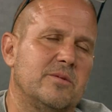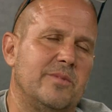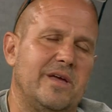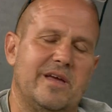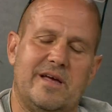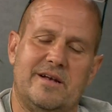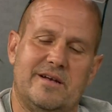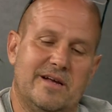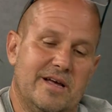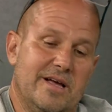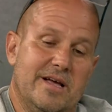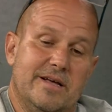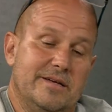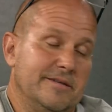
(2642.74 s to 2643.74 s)
me, and
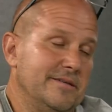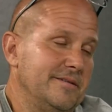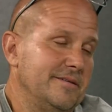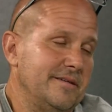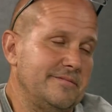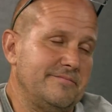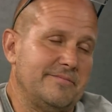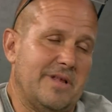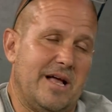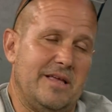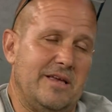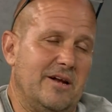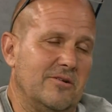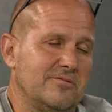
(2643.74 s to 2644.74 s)

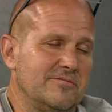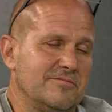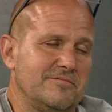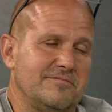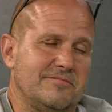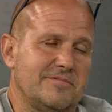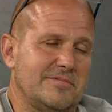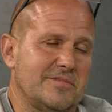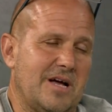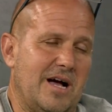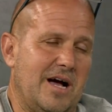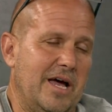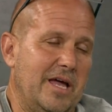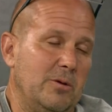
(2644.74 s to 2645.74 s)
you know,
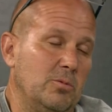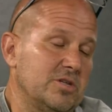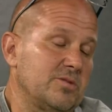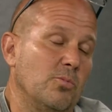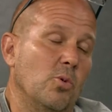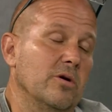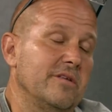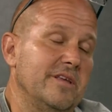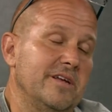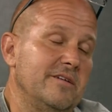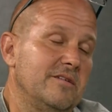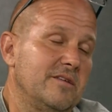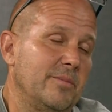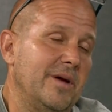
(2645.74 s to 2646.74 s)
I wish more did,
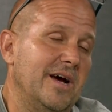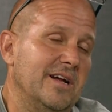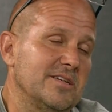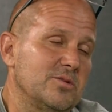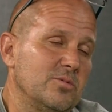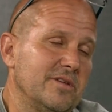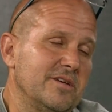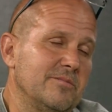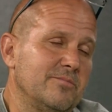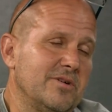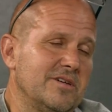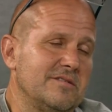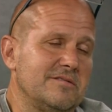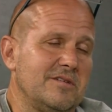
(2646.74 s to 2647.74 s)
to be honest with you.
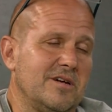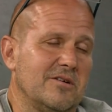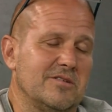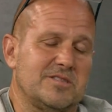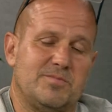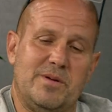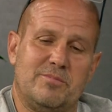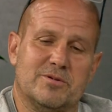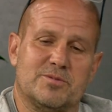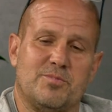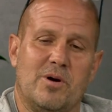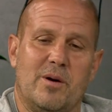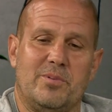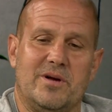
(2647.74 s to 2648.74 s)
But you know, it's people's
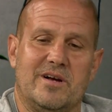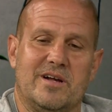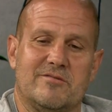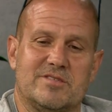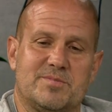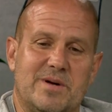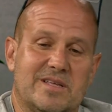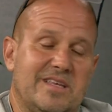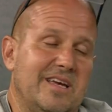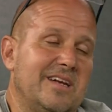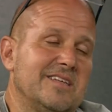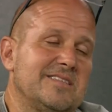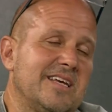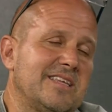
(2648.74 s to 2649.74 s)
property, and I respect it.
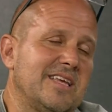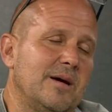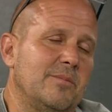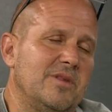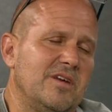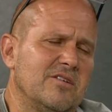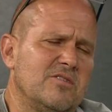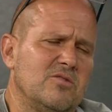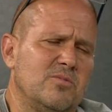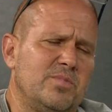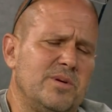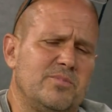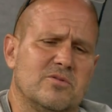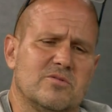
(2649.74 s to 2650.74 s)
And it's that time of the year too.
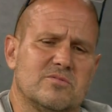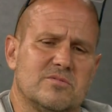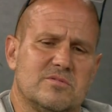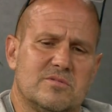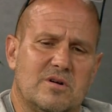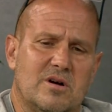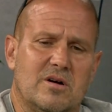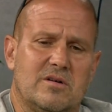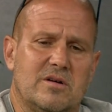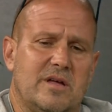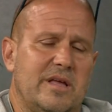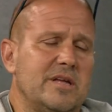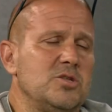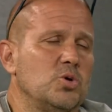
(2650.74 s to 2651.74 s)
People
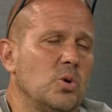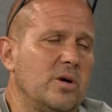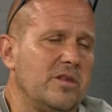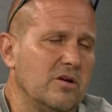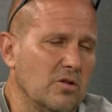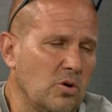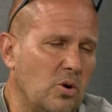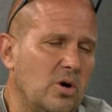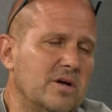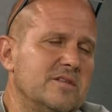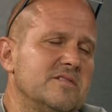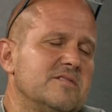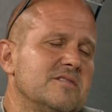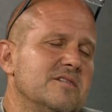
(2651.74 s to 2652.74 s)
enjoy their
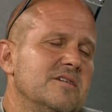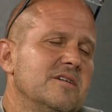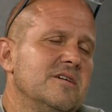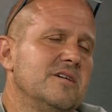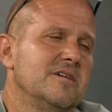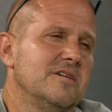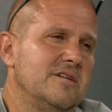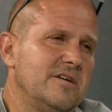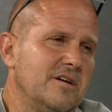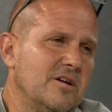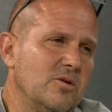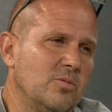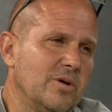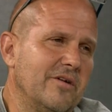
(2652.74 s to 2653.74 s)
lawns you
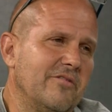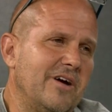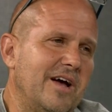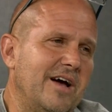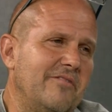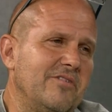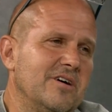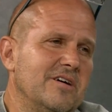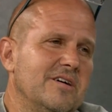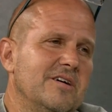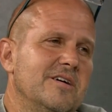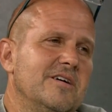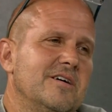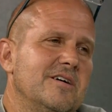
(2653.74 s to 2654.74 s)
know, whatever have you.
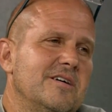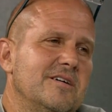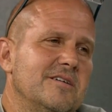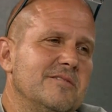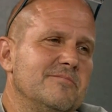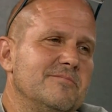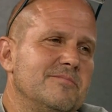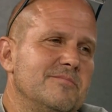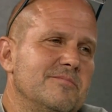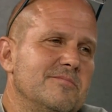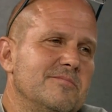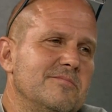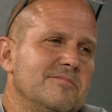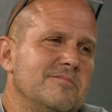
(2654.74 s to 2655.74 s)
Yeah, they don't want it looking
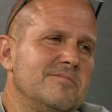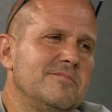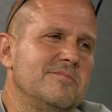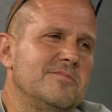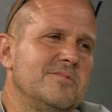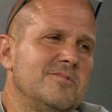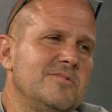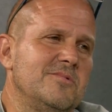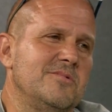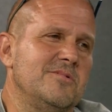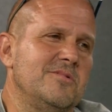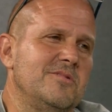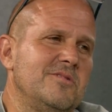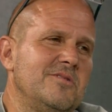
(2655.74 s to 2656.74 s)
like uh, a bunch of
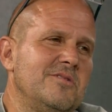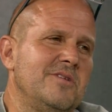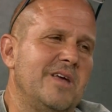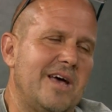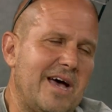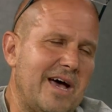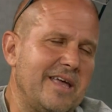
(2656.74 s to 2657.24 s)
divots. Yeah,